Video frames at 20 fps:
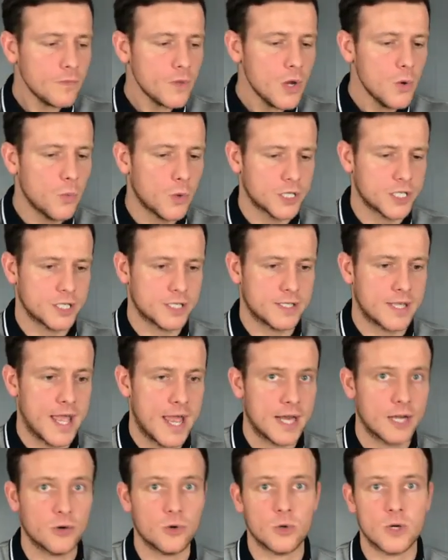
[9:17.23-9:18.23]
which is
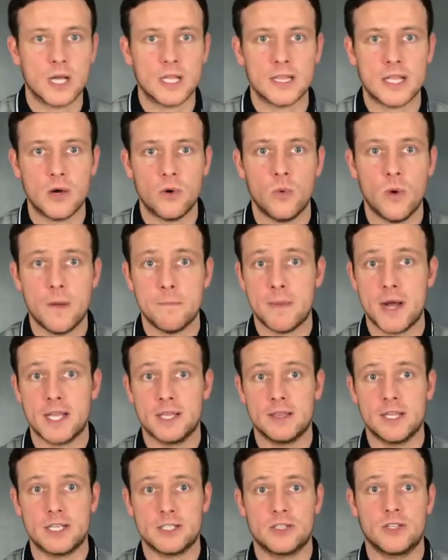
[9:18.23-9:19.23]
then going to allow my
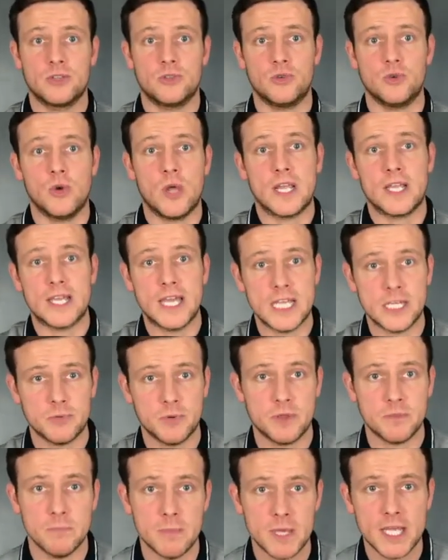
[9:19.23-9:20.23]
list to engage
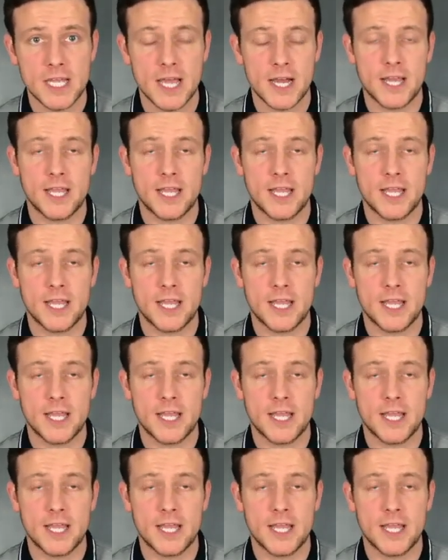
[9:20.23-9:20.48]
with me and I